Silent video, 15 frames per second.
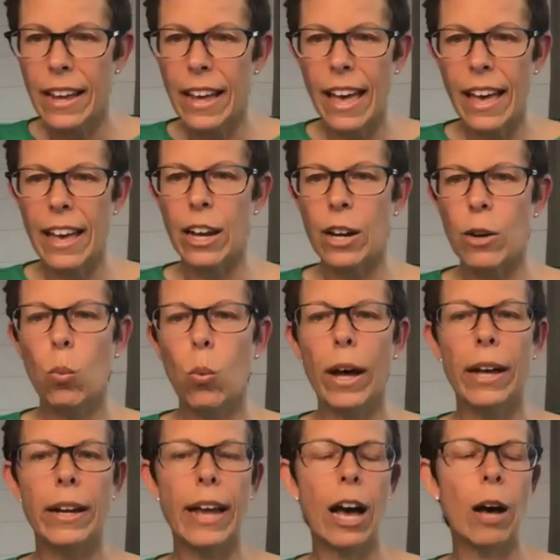head
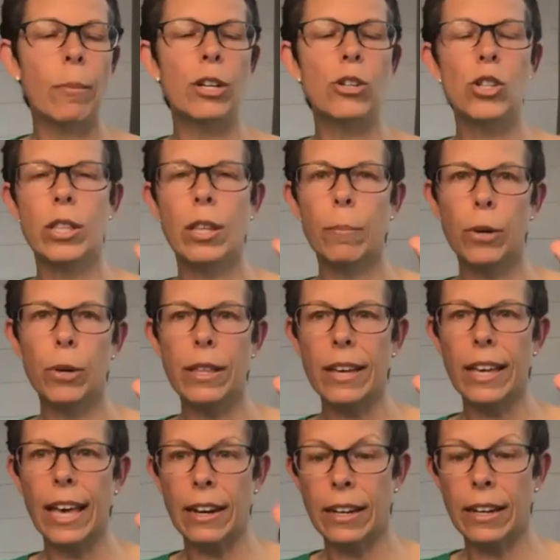what how much the Breathe
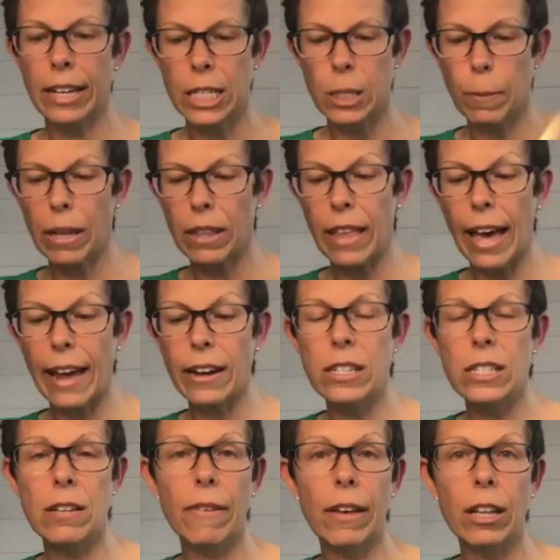Again is, but that is
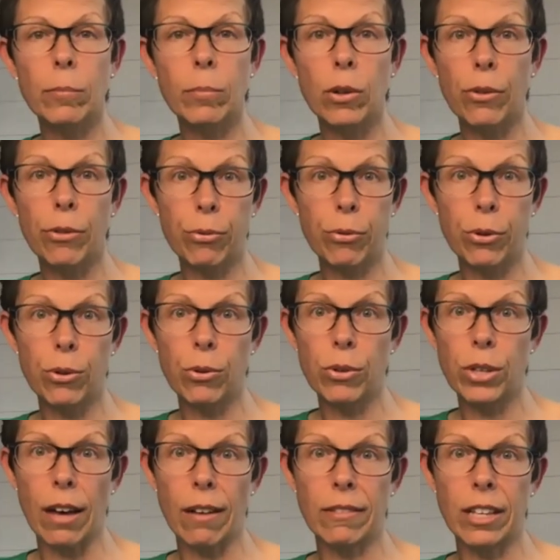available through
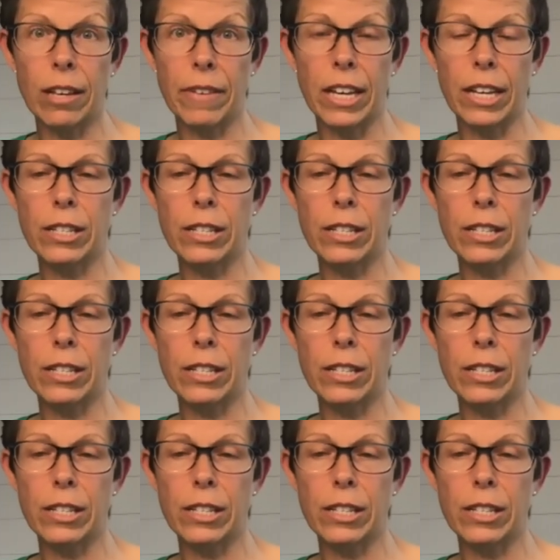Young Living.